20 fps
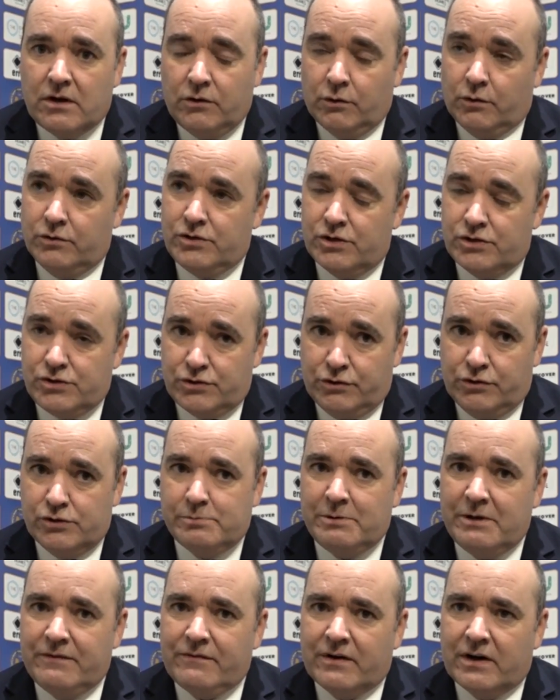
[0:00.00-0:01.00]
not just
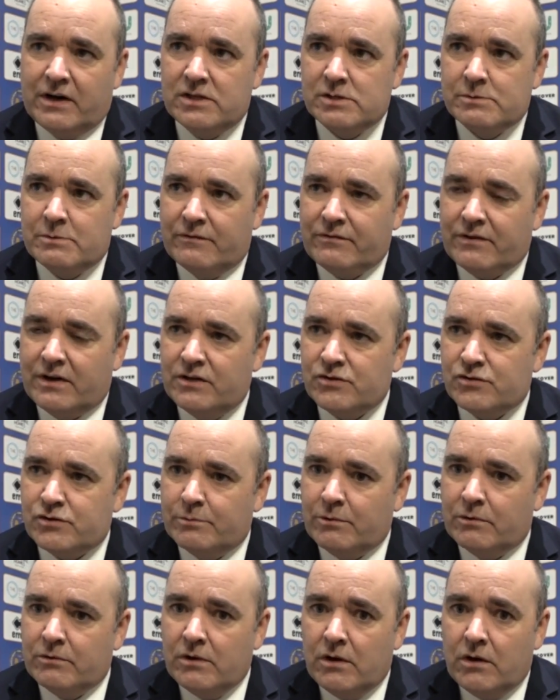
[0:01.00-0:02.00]
Shrewsbury fans, but fans
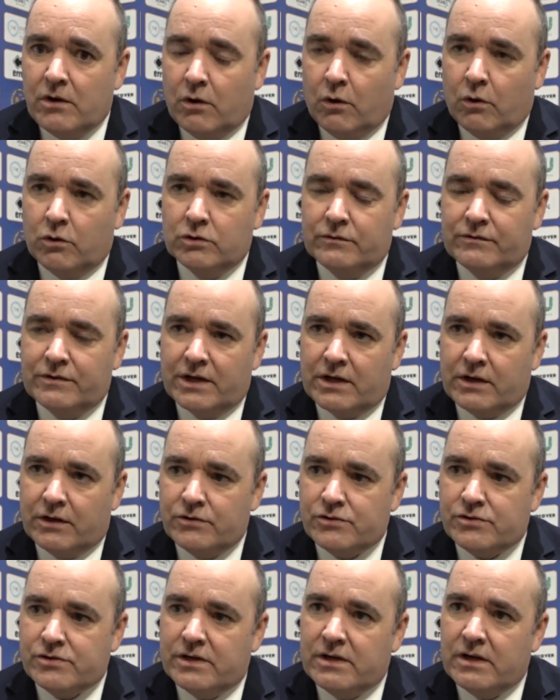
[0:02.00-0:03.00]
from all over the
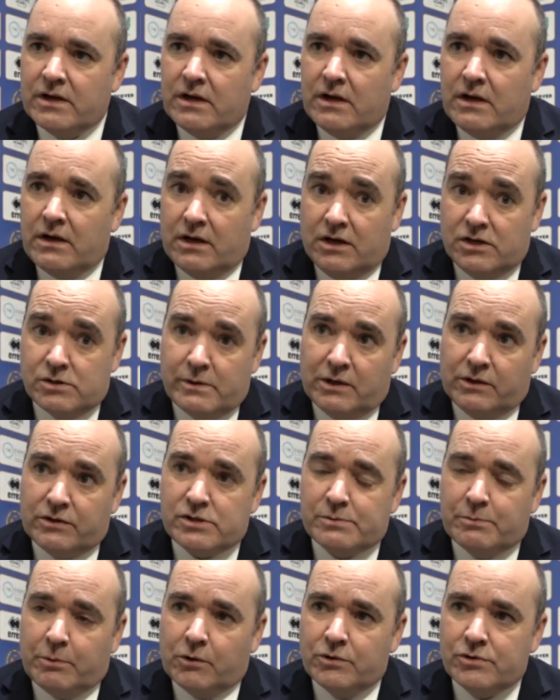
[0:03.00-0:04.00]
country, as well as
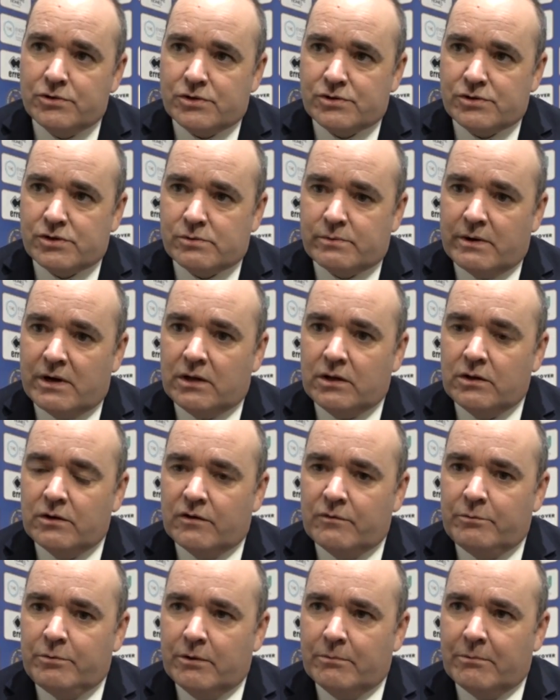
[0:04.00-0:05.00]
sponsors as well, who
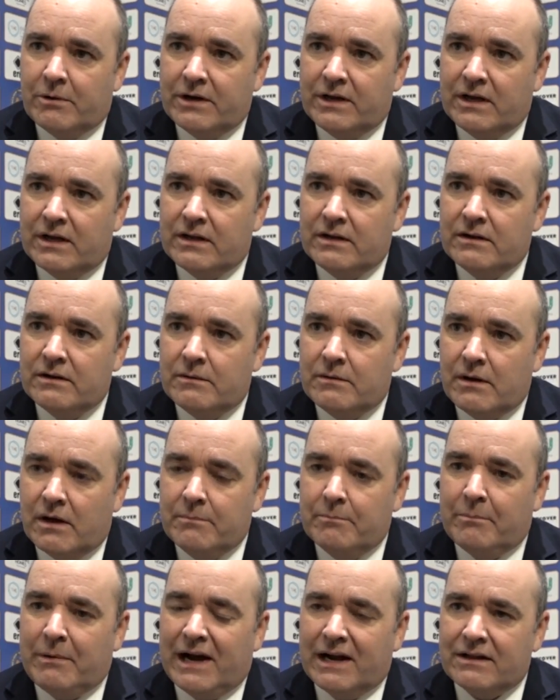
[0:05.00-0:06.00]
have put money in
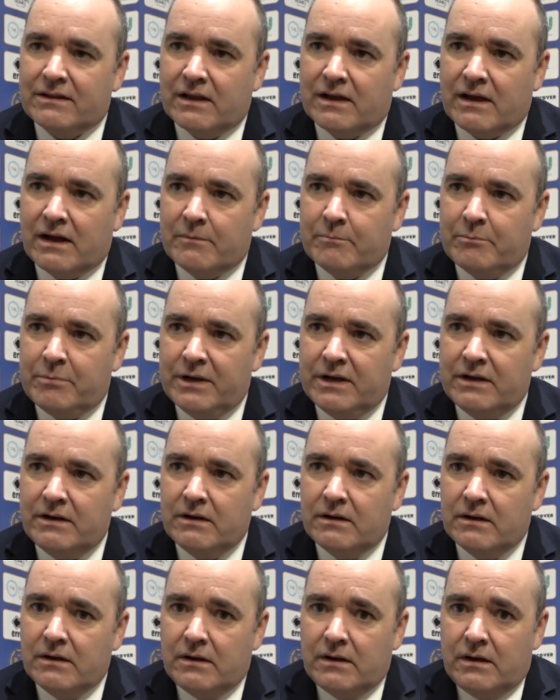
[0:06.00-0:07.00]
and backed the campaign
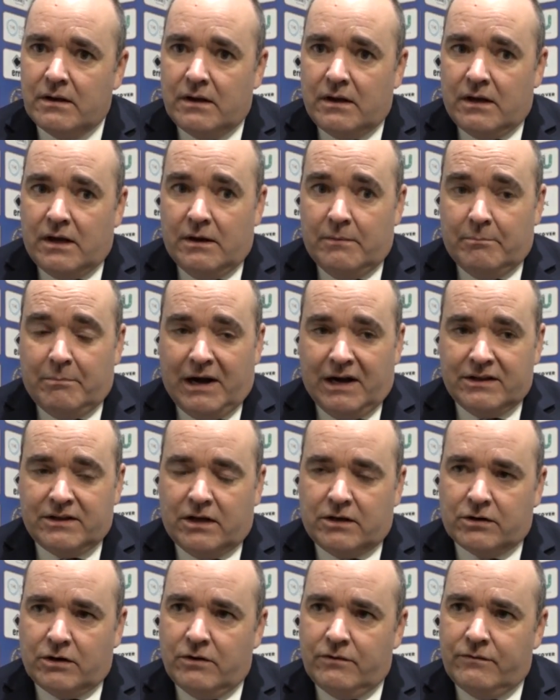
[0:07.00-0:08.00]
and backed the
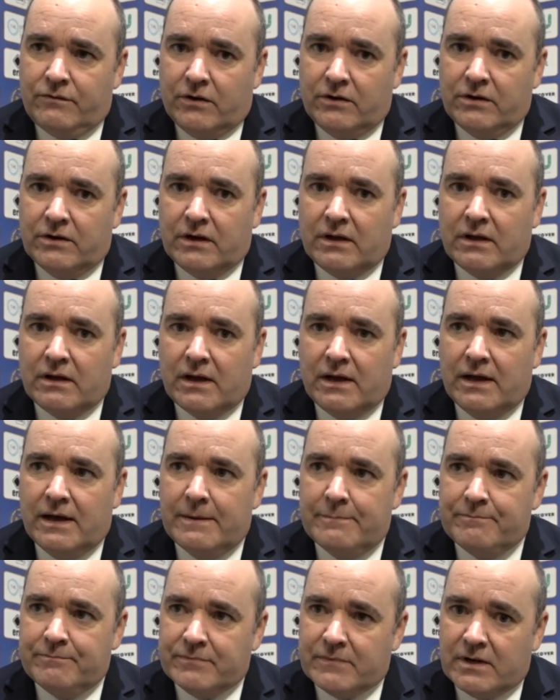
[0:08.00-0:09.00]
crowdfunding.
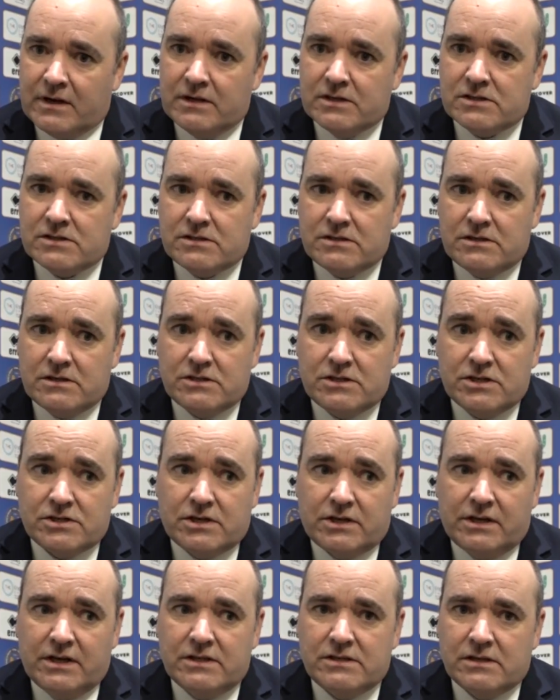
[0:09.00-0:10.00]
And it's
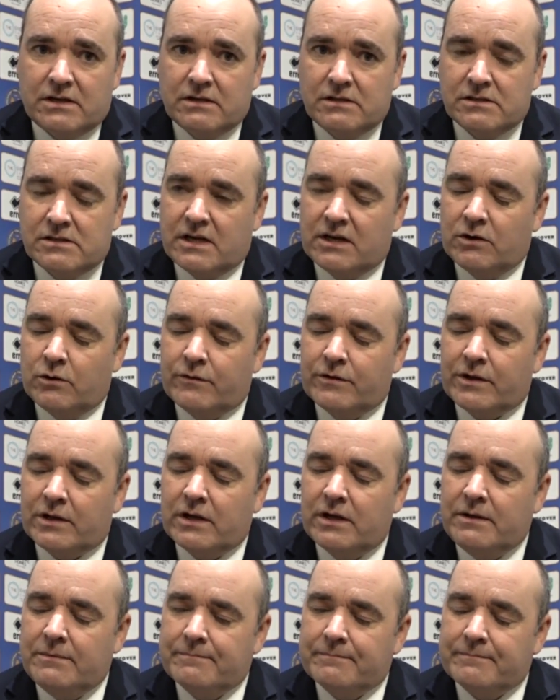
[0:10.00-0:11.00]
just great to get over the
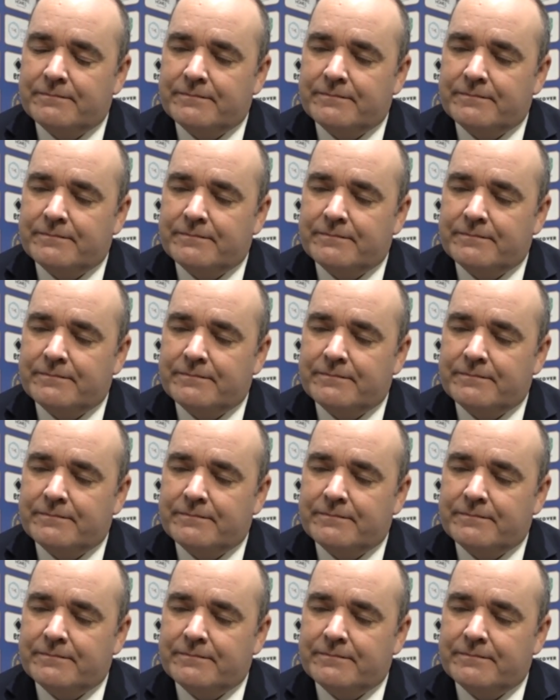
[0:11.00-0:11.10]
line.